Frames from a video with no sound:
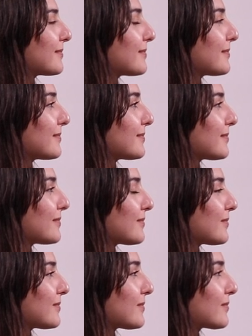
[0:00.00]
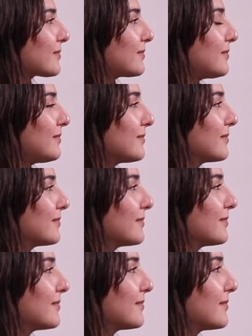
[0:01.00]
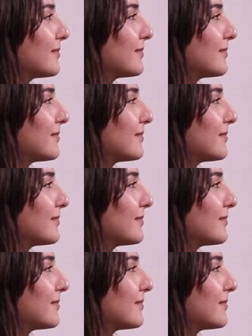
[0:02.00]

The person shown says nothing.